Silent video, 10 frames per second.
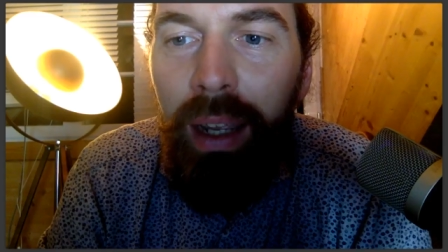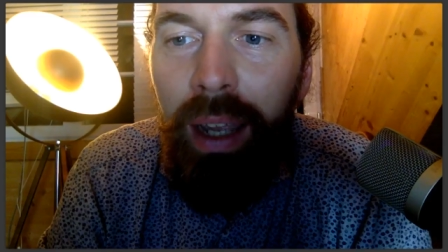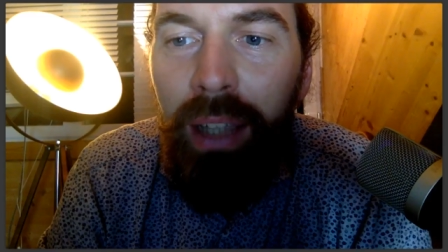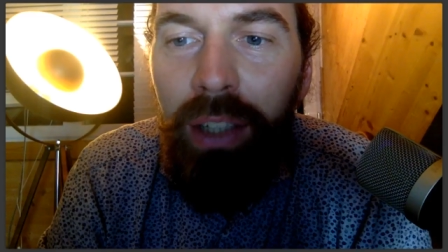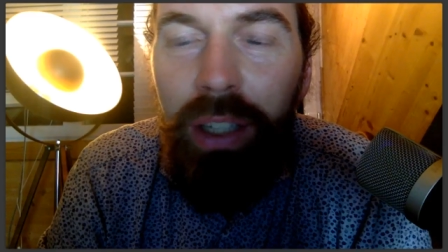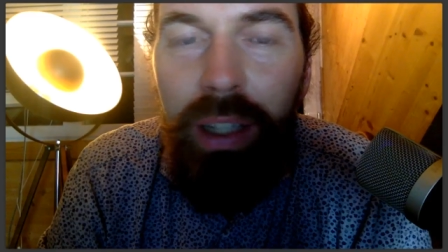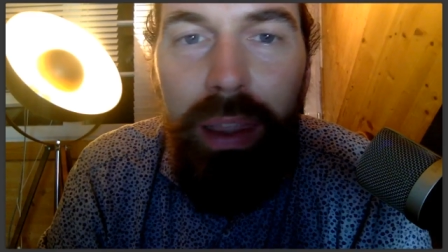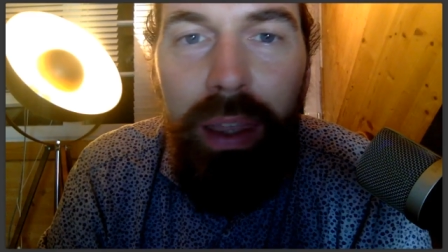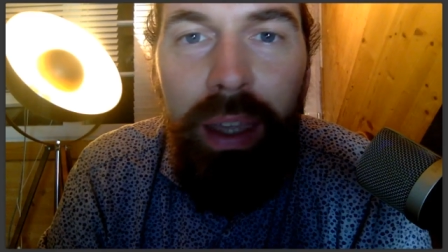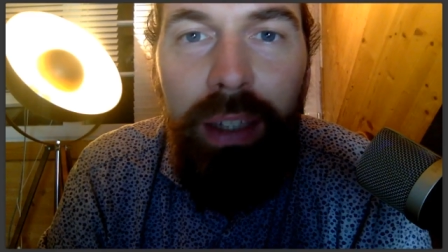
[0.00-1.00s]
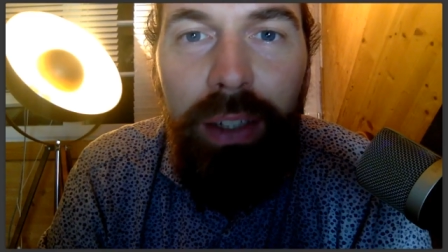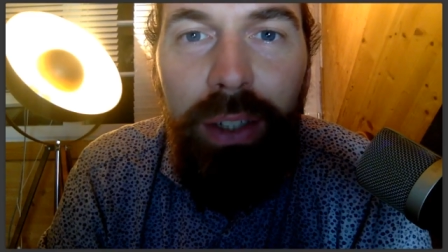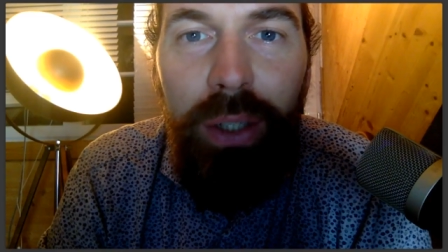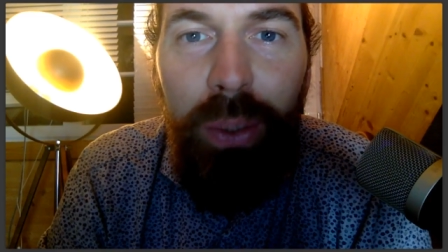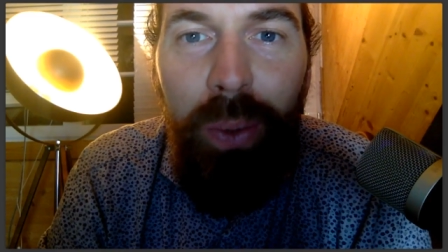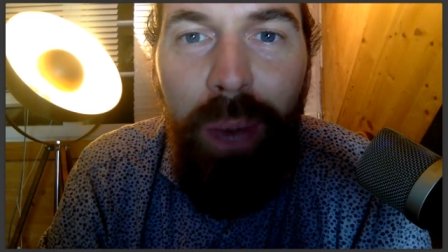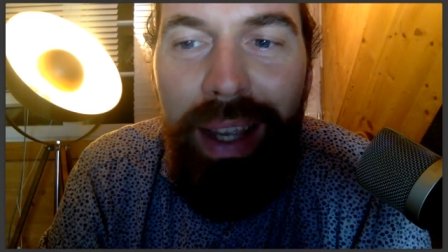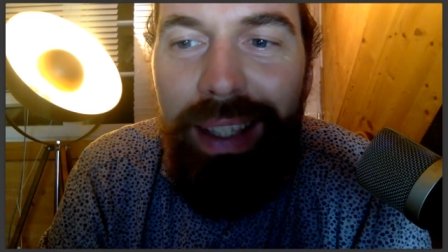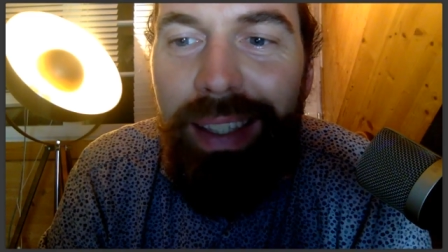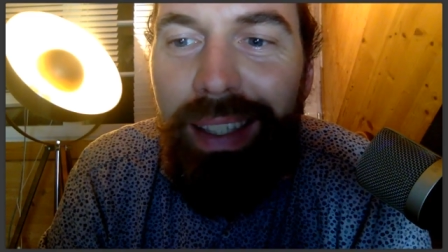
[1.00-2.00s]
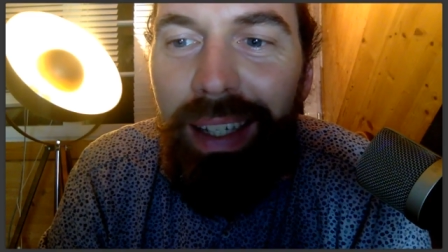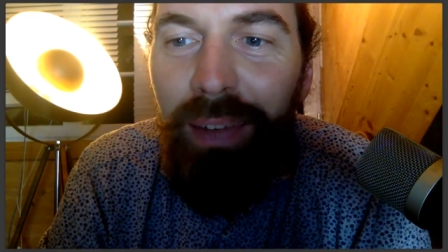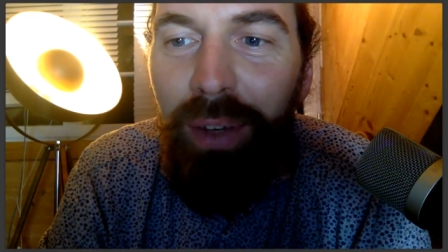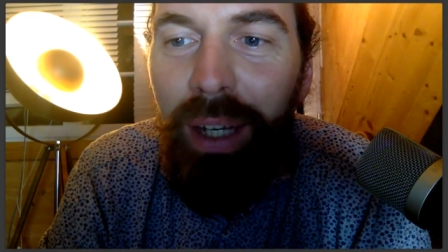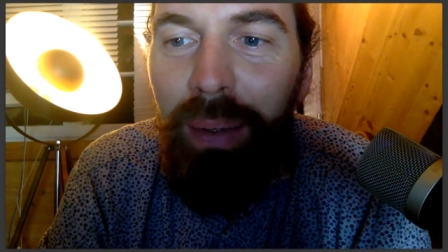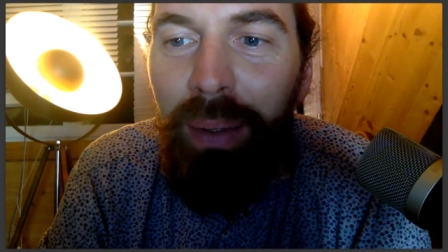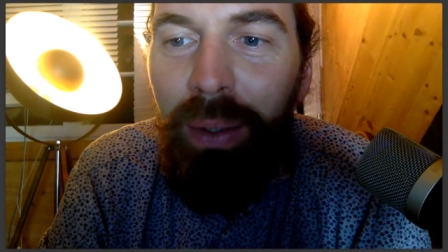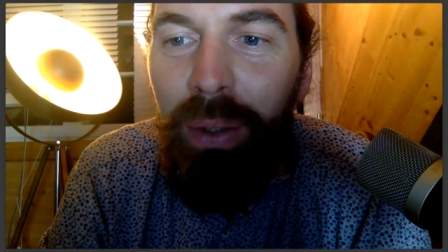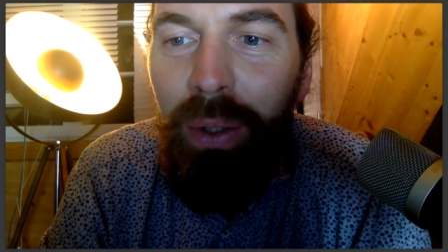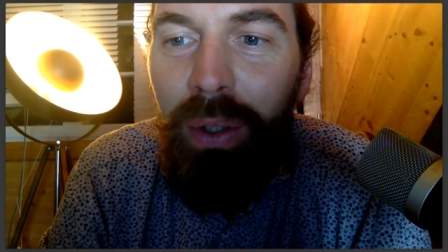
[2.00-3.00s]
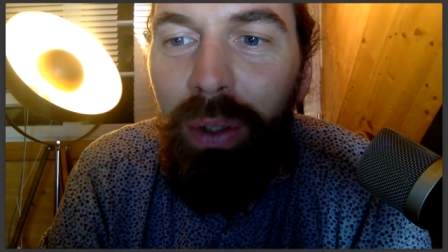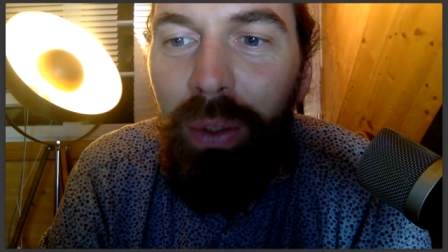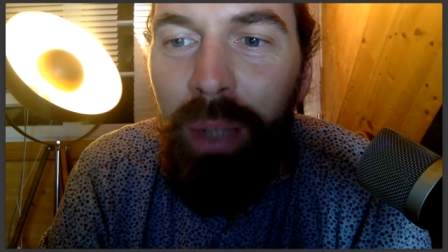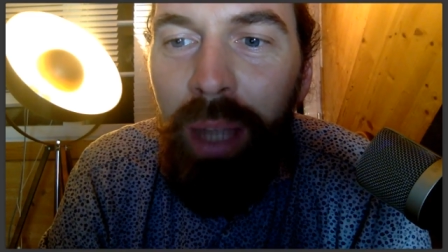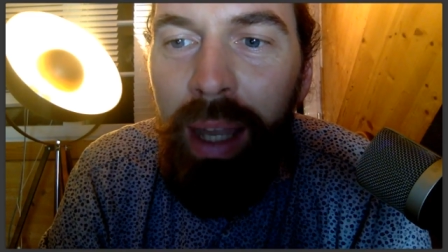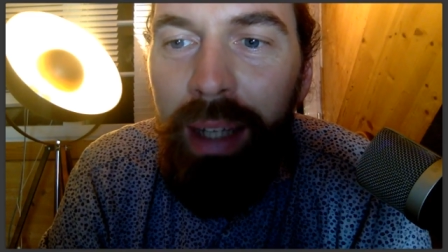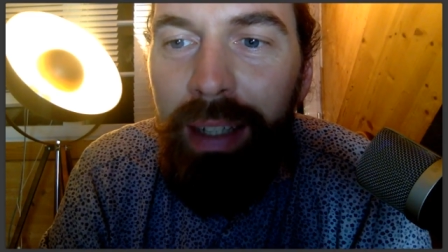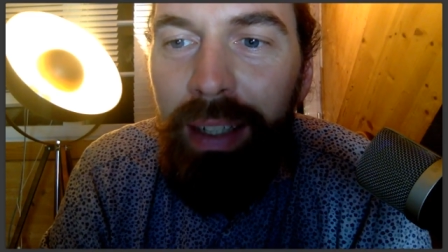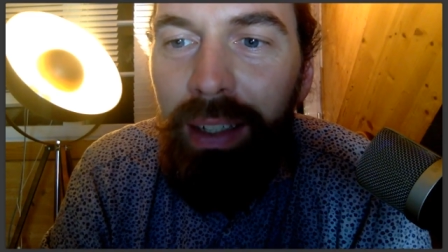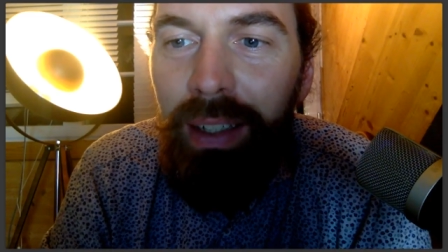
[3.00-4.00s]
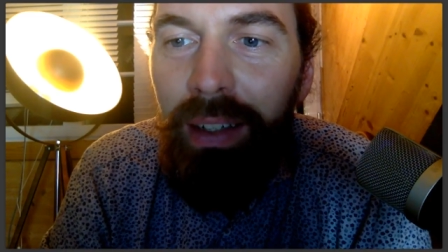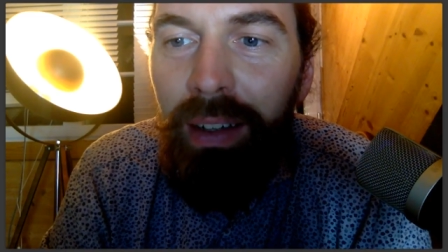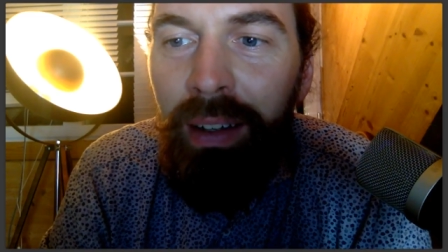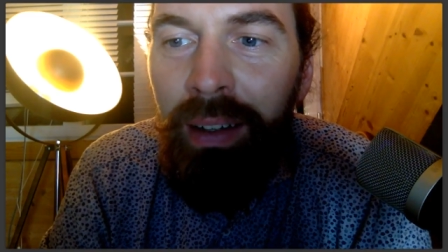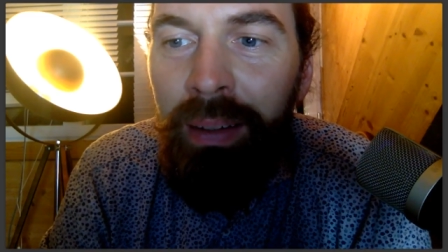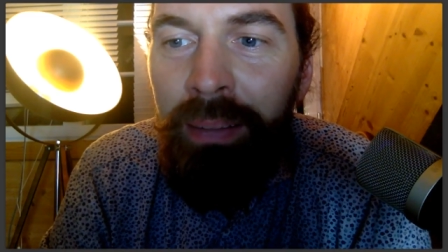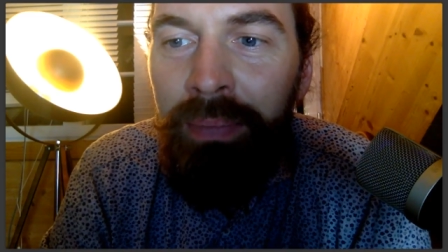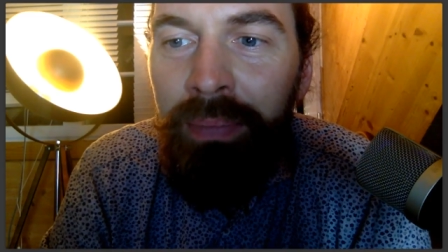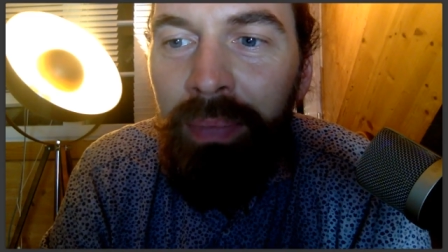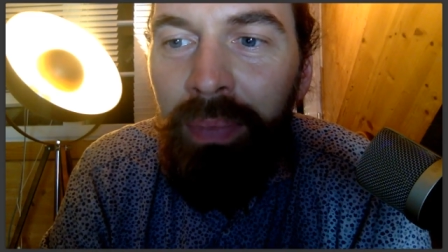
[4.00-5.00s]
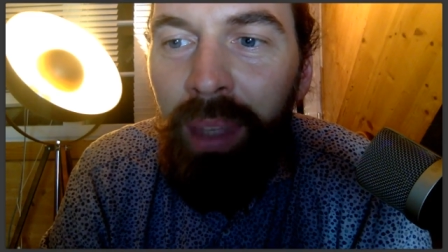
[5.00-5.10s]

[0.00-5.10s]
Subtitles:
actually think twice if I do that, um,